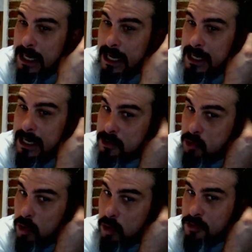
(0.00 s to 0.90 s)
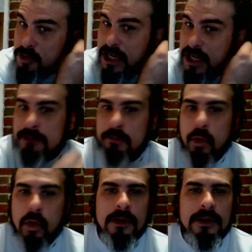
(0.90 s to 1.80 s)
and toward understanding
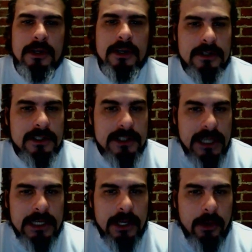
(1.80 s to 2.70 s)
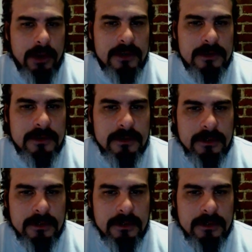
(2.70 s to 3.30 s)
more distinctly, or even